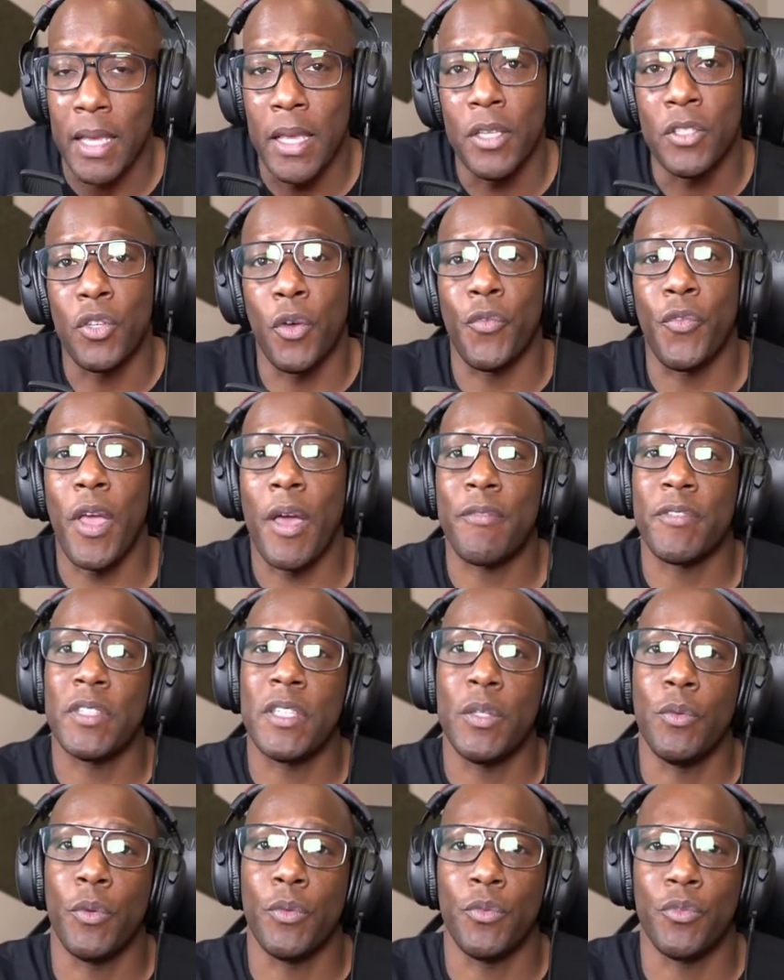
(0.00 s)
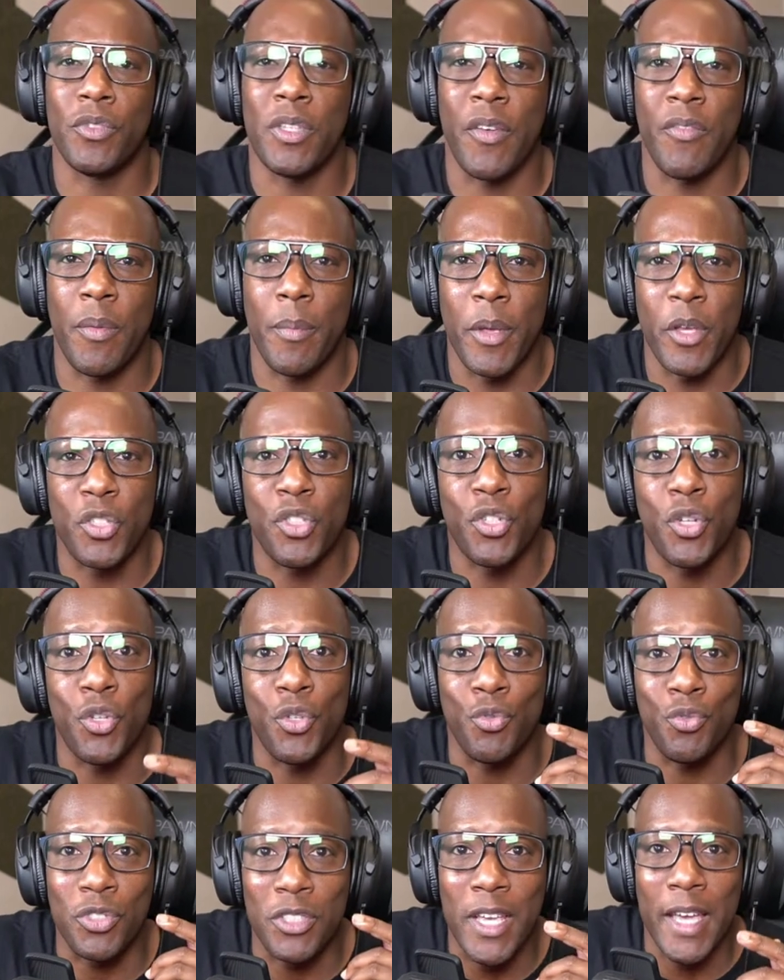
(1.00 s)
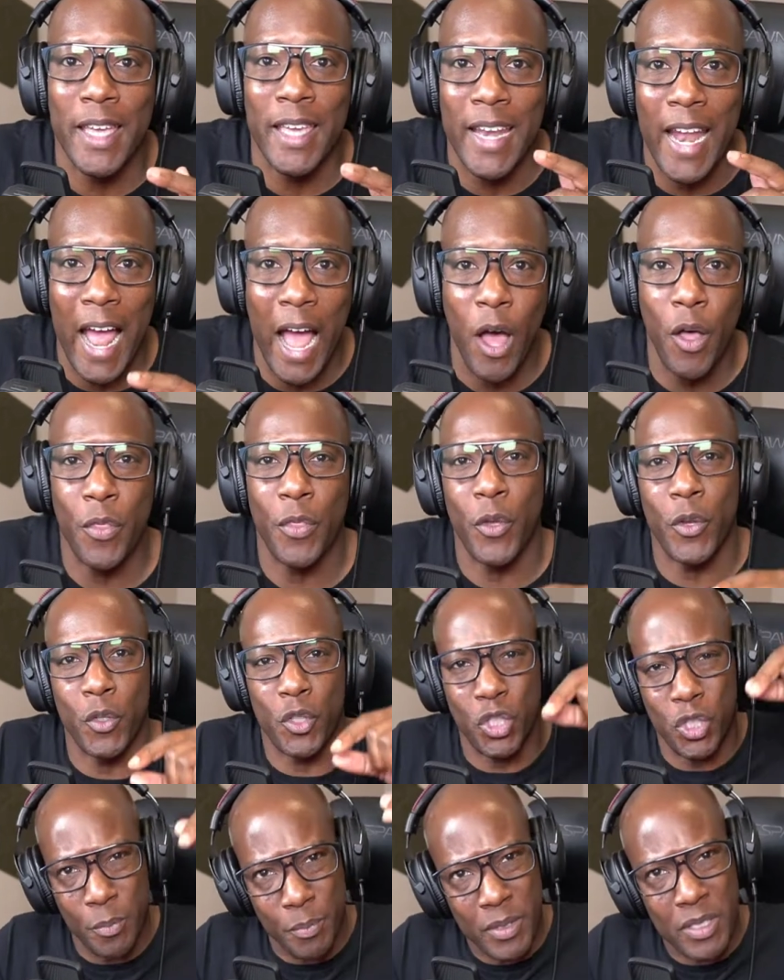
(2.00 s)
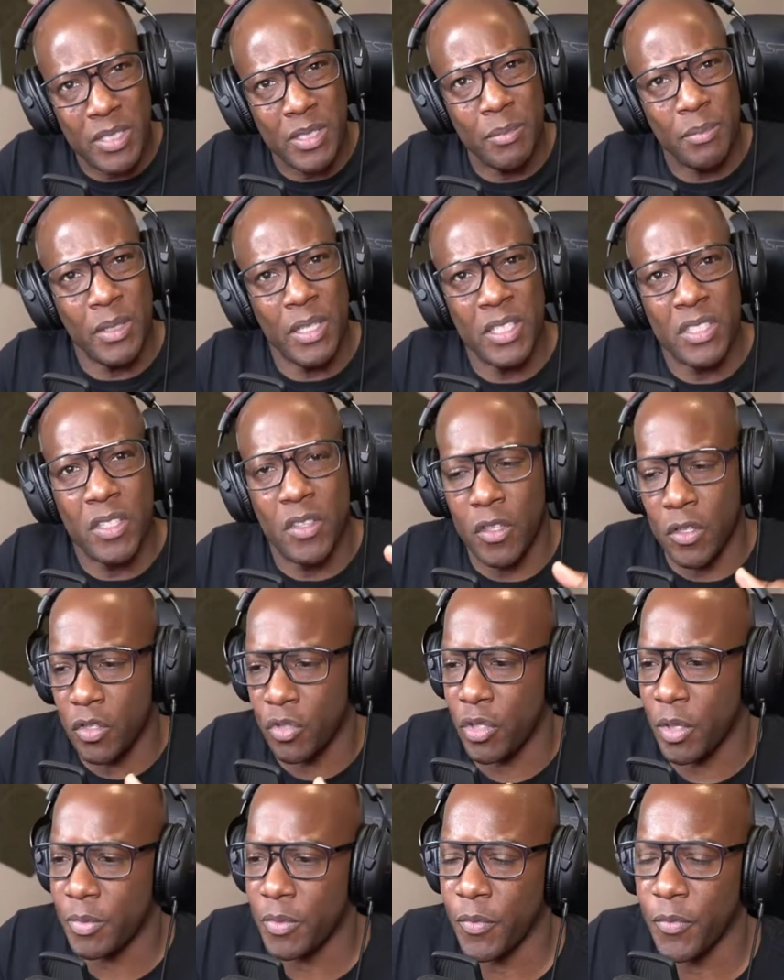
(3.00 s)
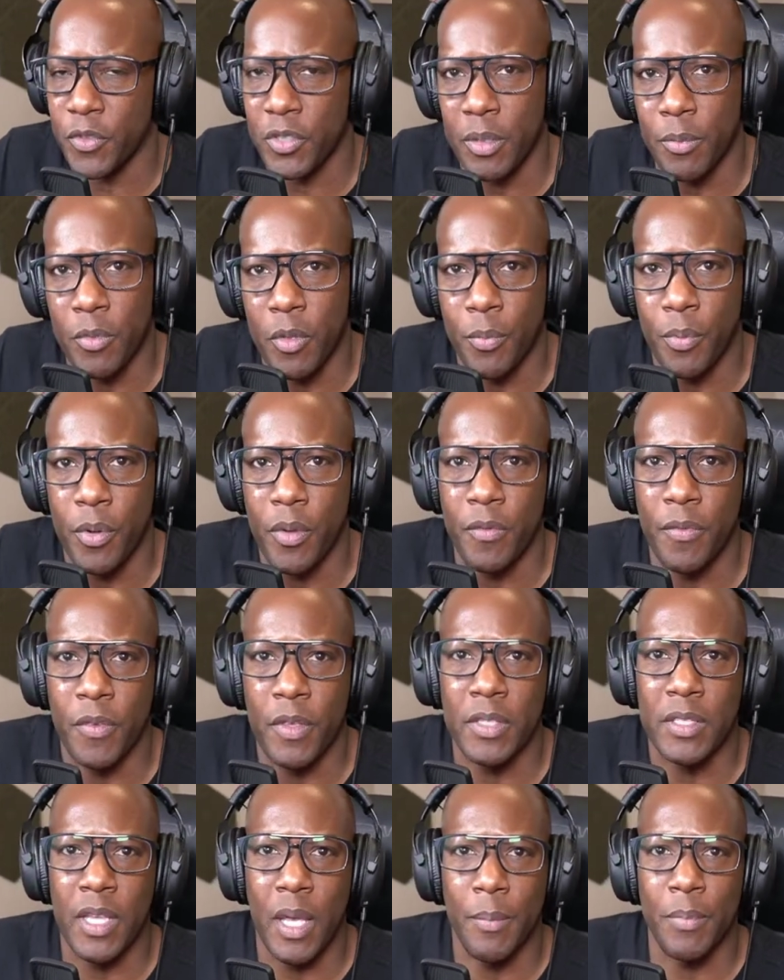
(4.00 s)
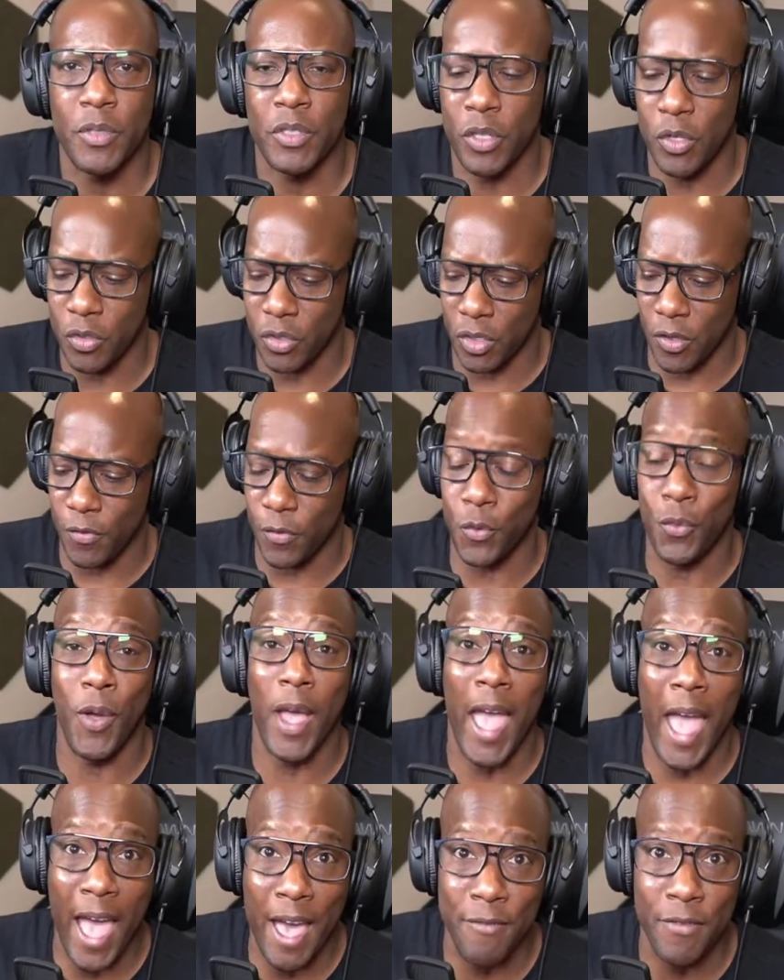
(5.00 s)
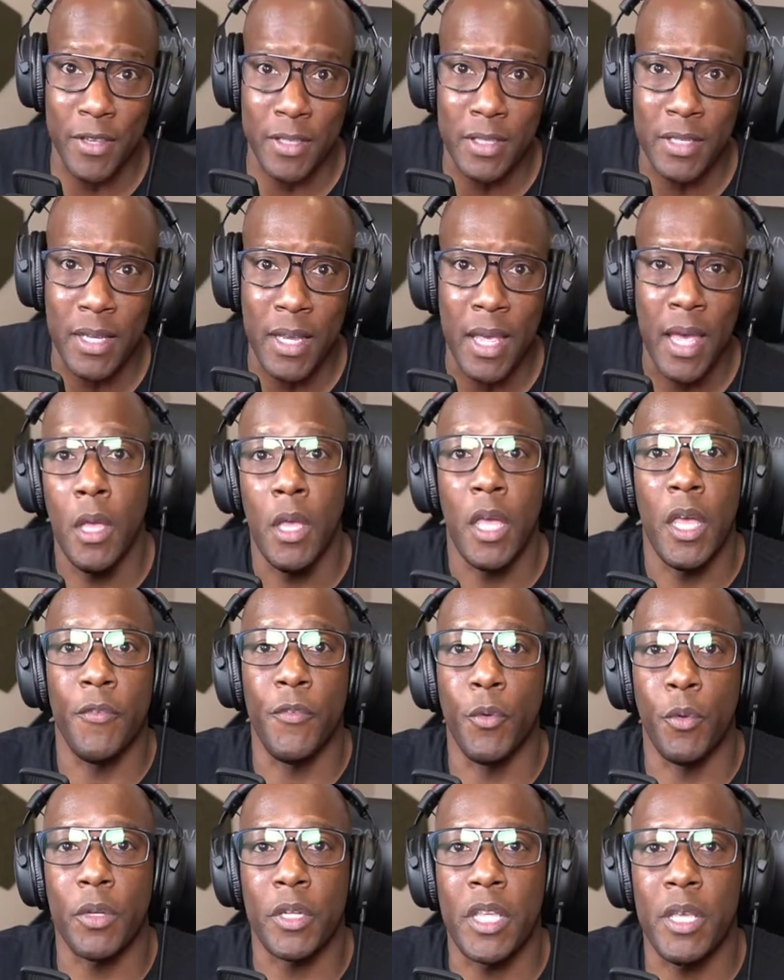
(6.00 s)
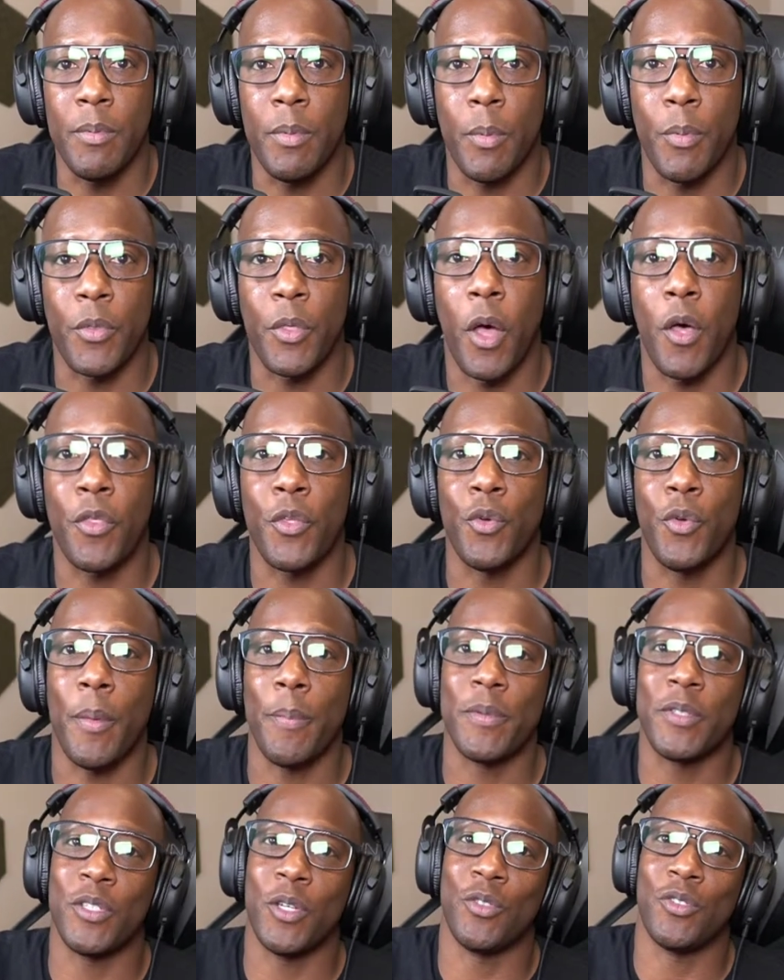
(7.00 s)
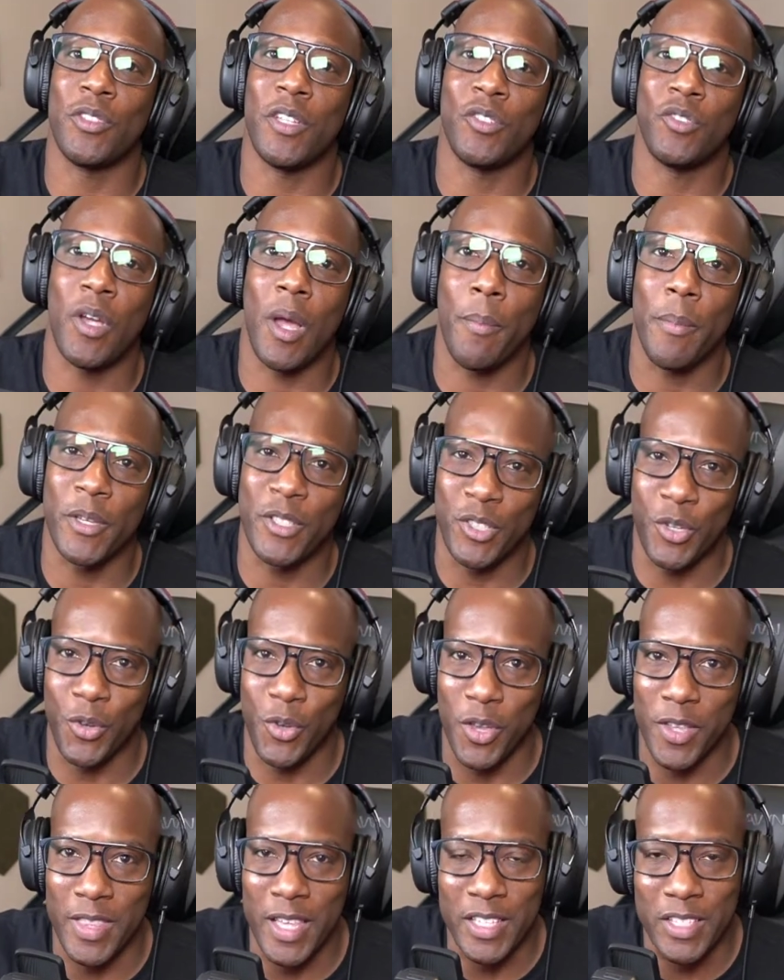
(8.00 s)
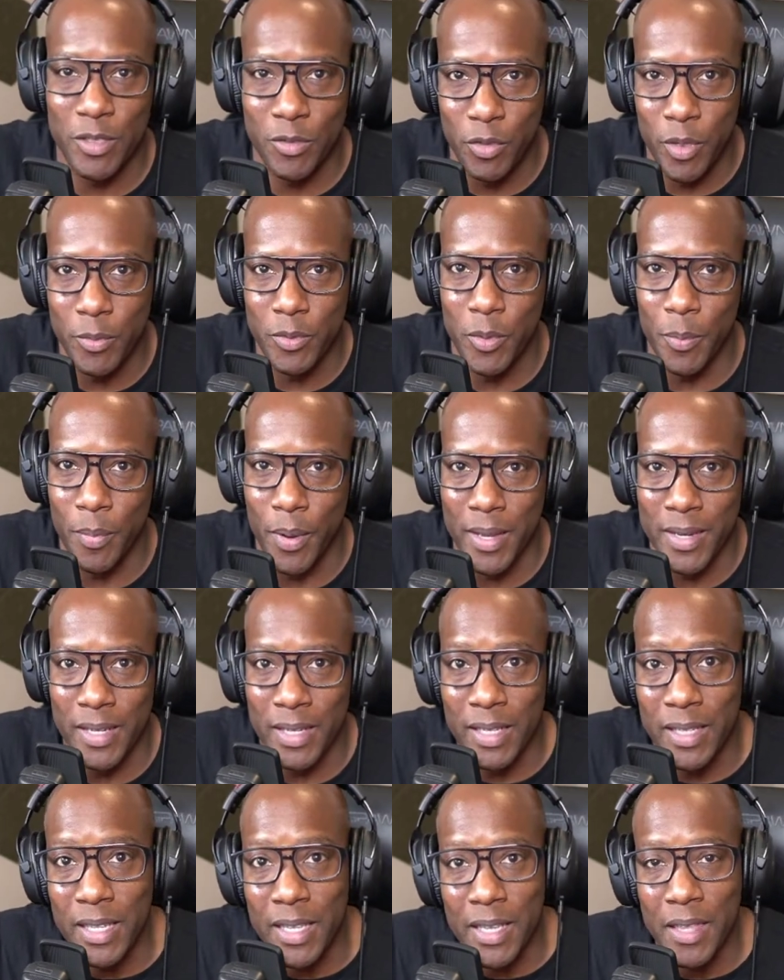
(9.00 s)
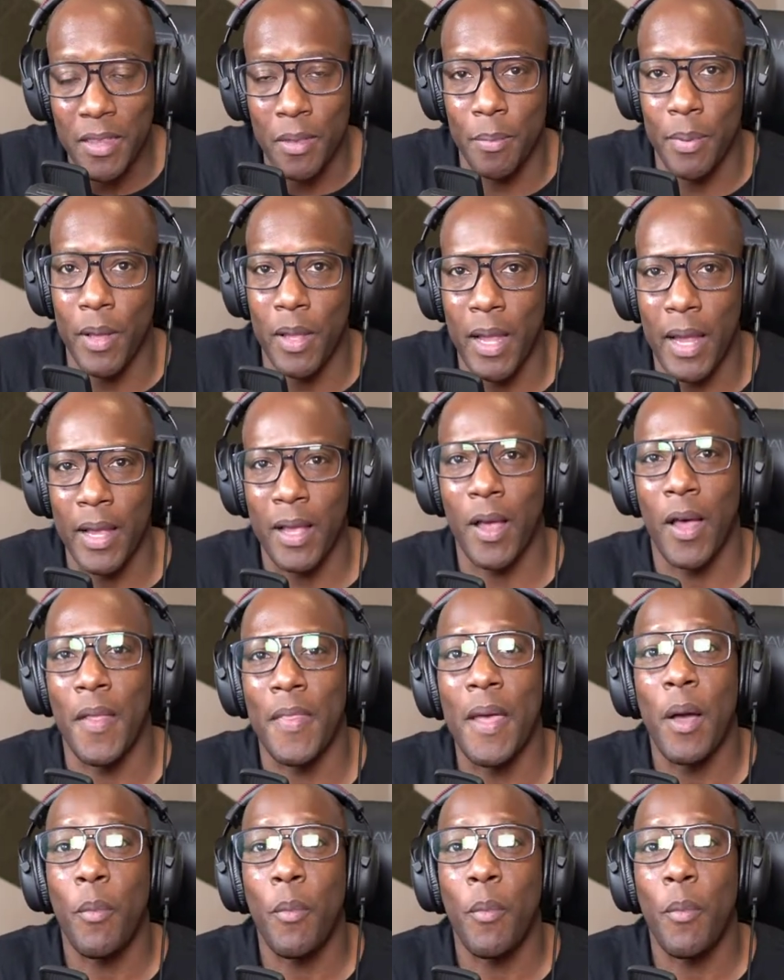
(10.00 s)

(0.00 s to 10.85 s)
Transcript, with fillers: So if you haven't seen 1 through 7, make sure you check it out. There should be some links in the description for some of the previous episodes. If you haven't, if you want to keep up with all the new episodes that drop, make sure you hit that subscription button and click the bell icon.